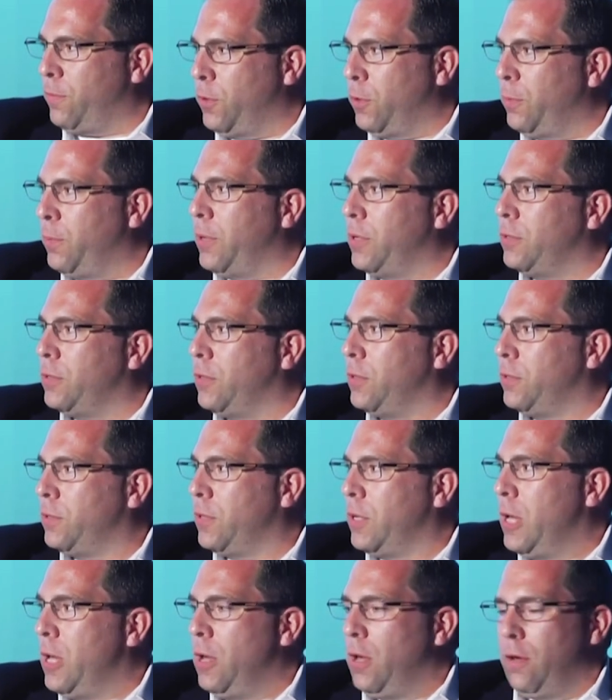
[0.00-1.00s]
for the business.
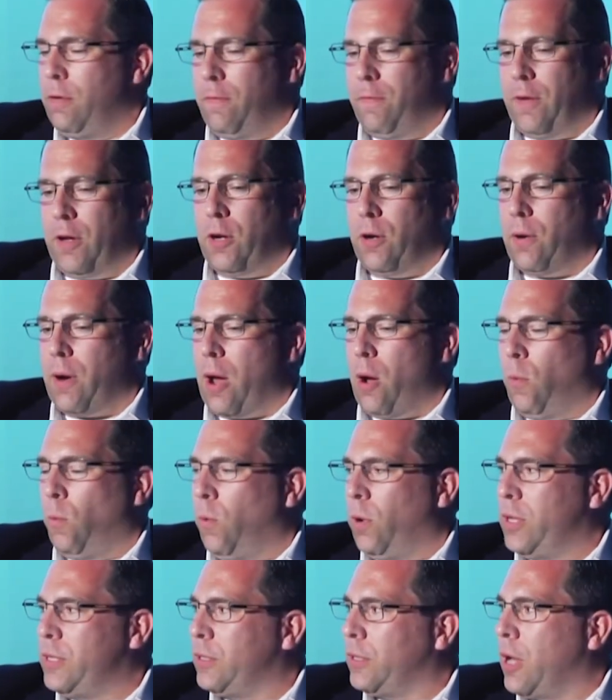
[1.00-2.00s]
Figure out
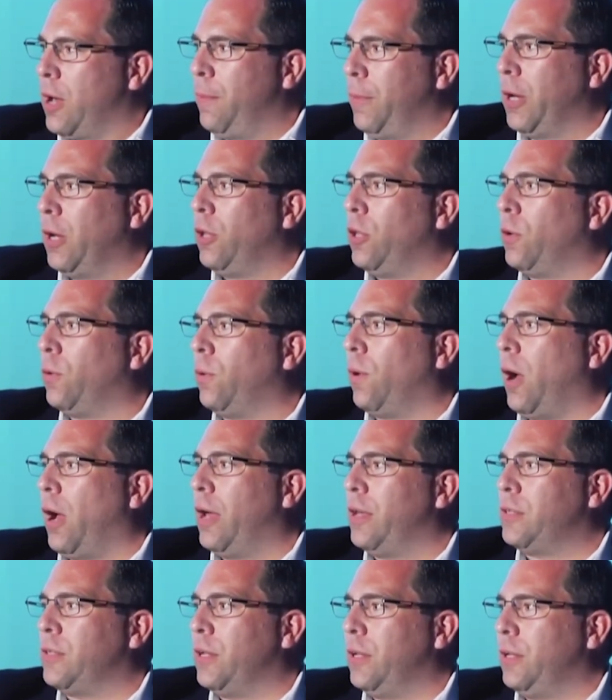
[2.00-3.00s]
what's coming on the
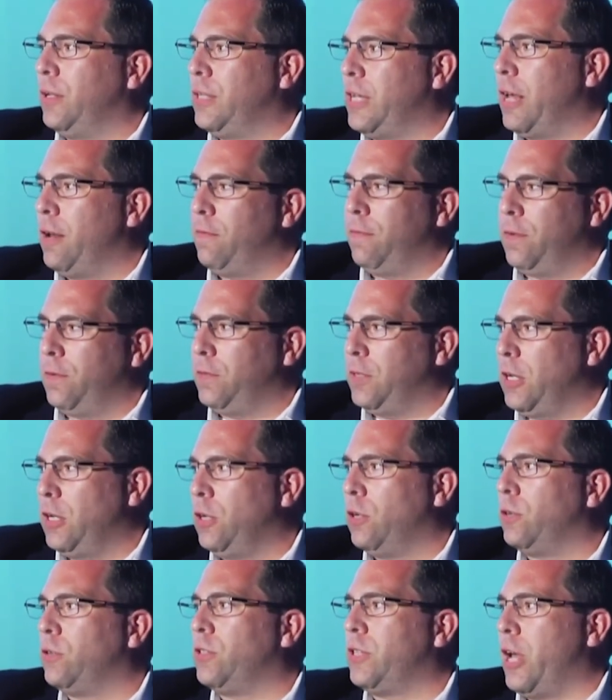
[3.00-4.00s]
horizon 10,
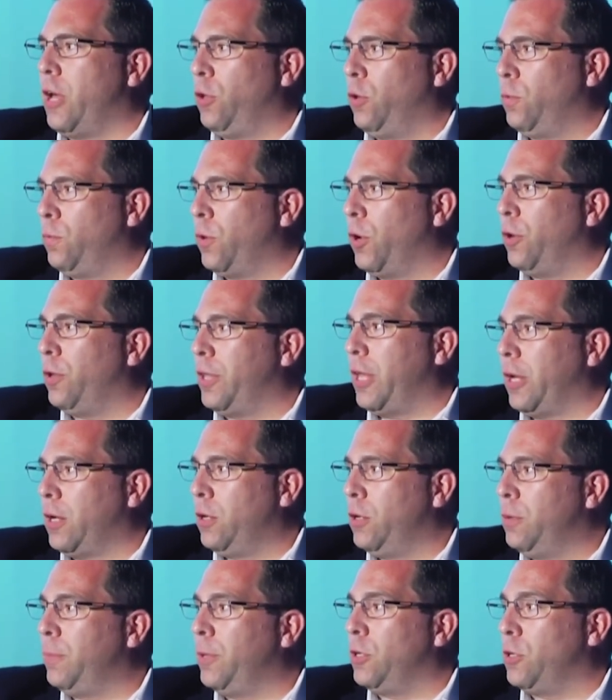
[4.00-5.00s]
15 years down the road that
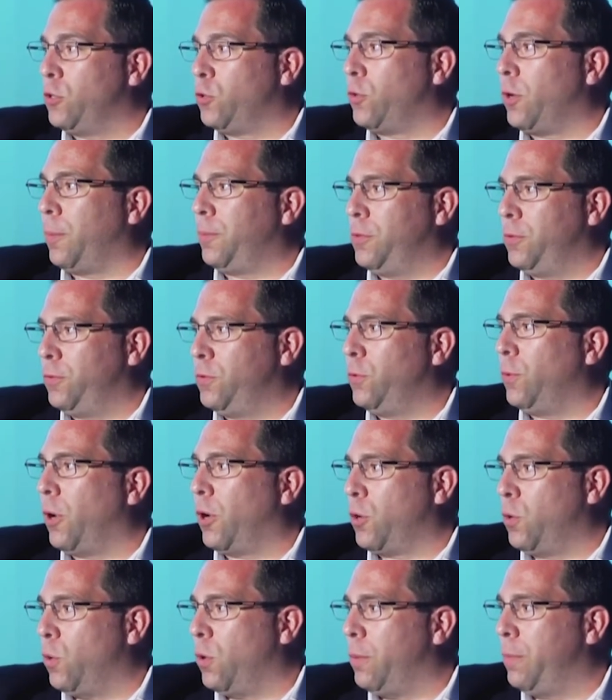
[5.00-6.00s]
could be disruptive to
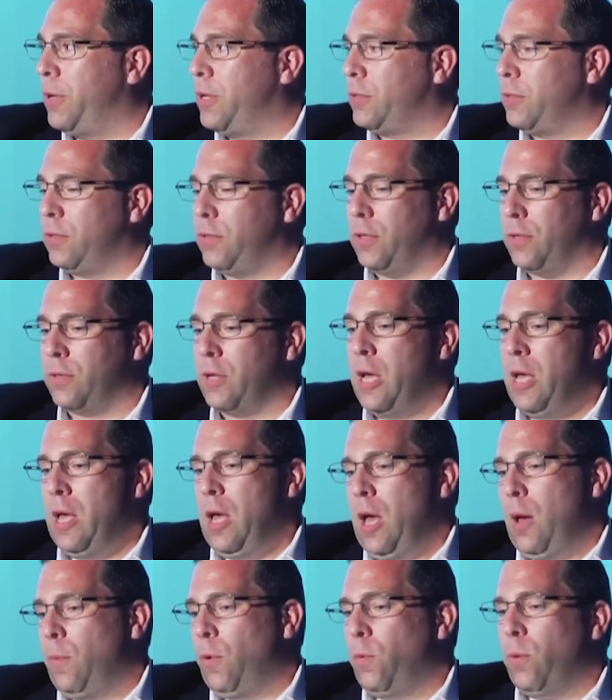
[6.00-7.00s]
our core businesses.
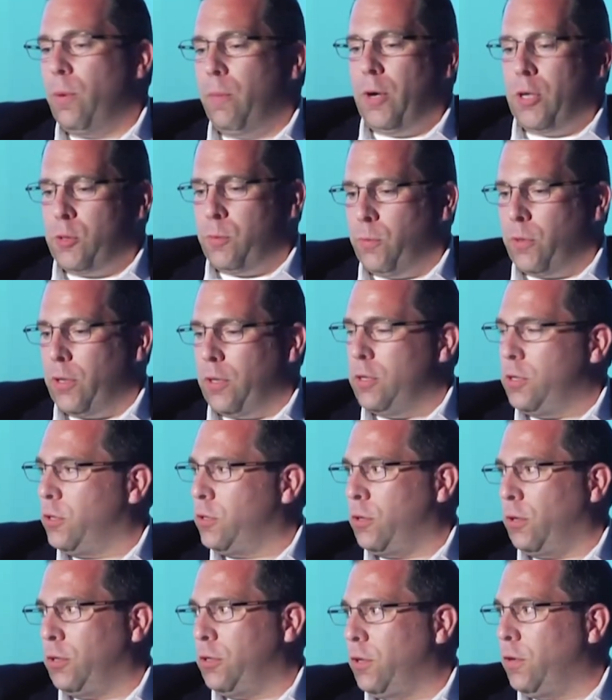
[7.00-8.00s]
But we're much more than
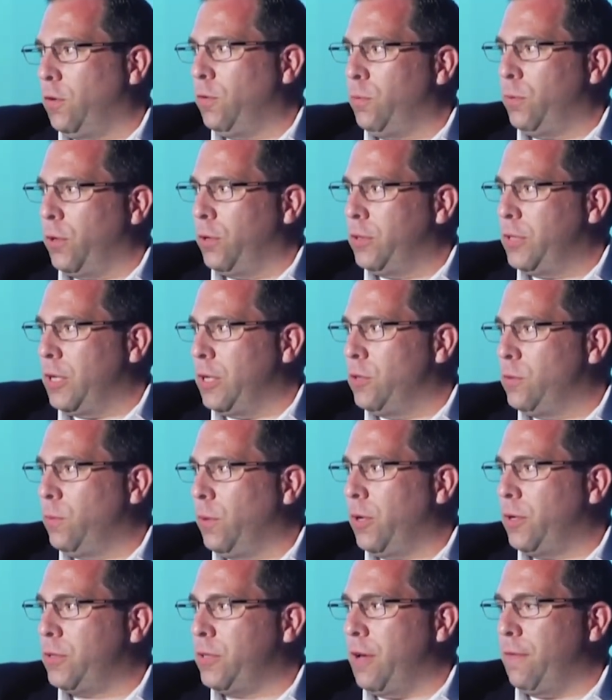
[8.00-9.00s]
just alternative proteins.
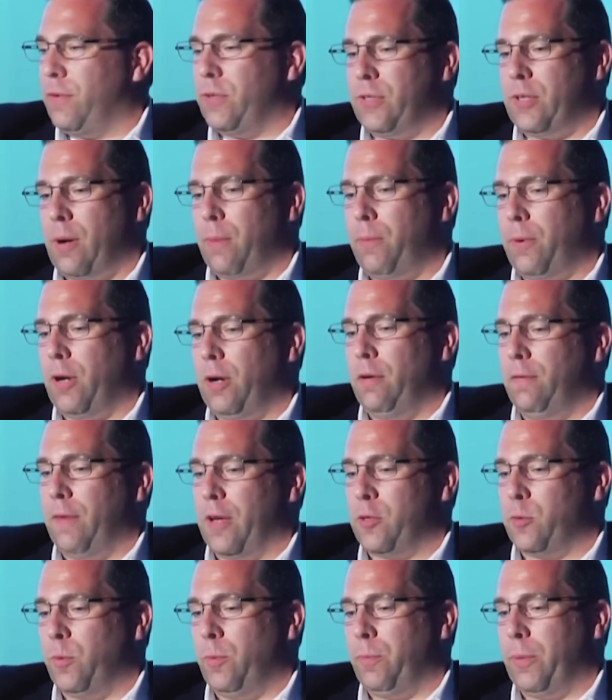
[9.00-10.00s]
We also have a separate
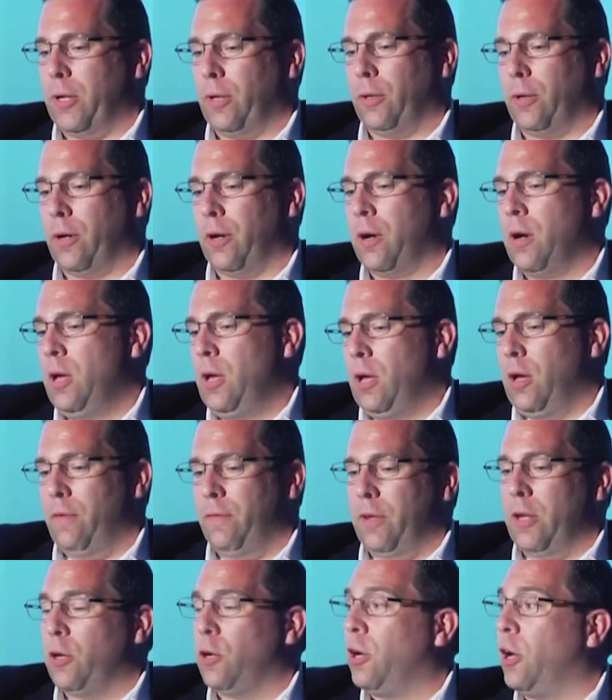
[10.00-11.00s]
investment pillar
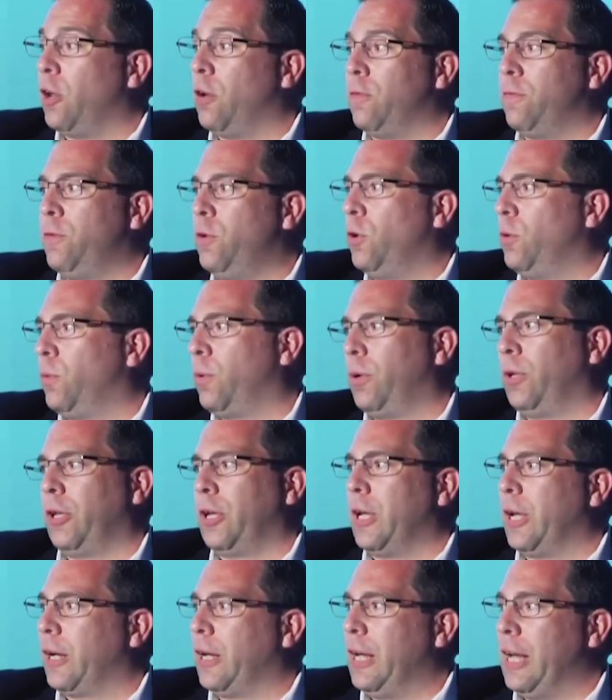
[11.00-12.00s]
of the Internet of Food. We're
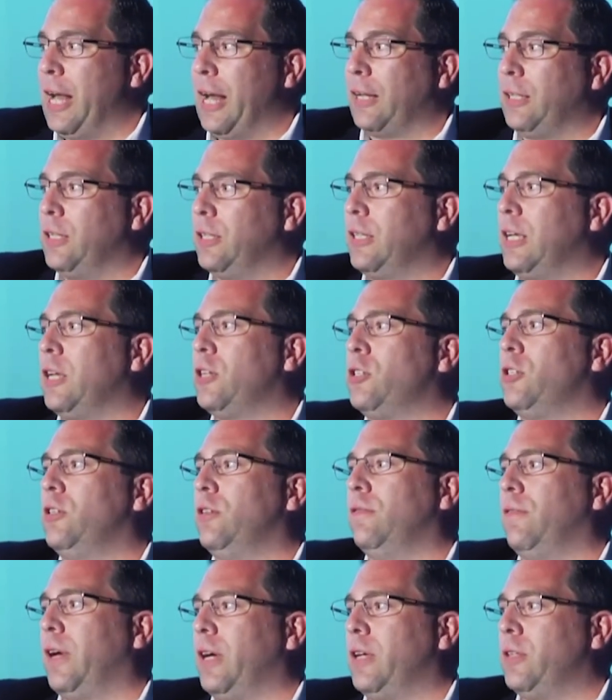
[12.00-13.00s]
looking at connected kitchen
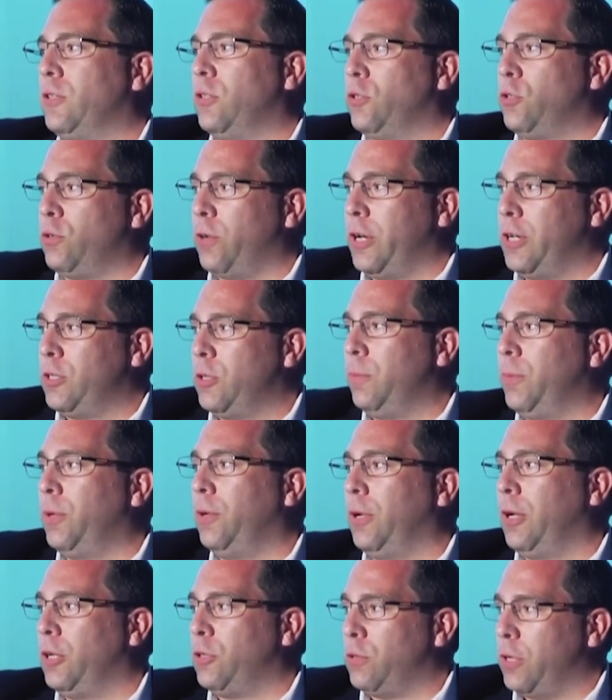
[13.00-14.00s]
devices,
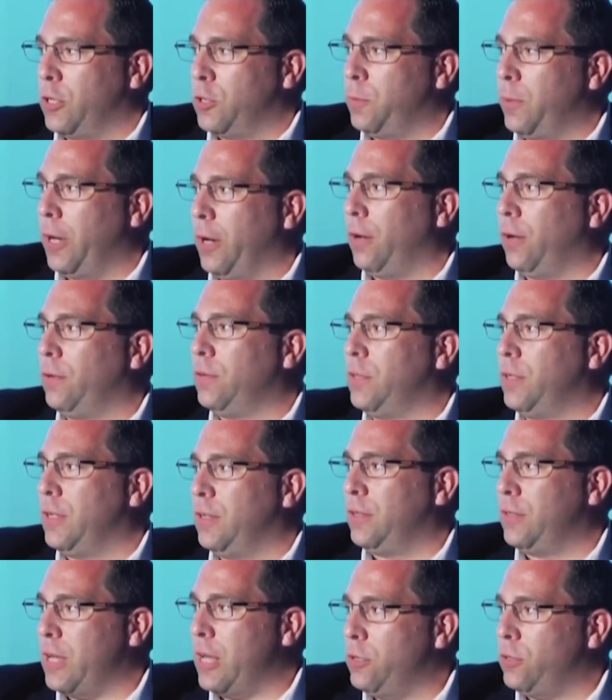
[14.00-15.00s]
traceability, transparency,
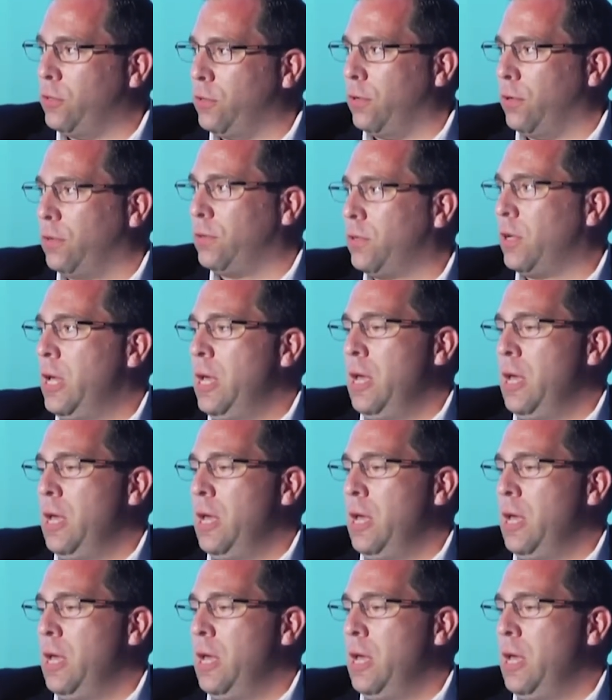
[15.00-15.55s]
sensors,